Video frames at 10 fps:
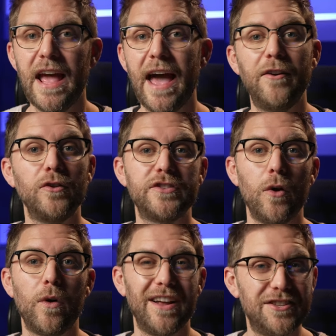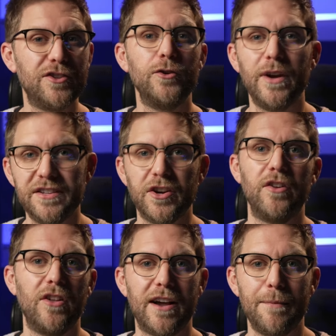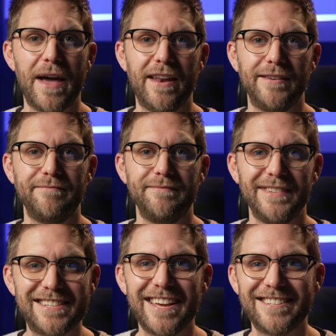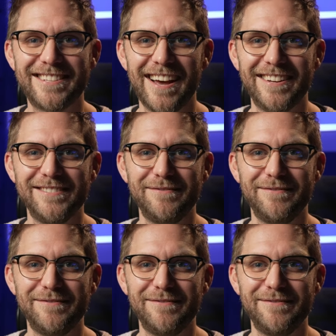and also what I do and don't like about it. Let's get started.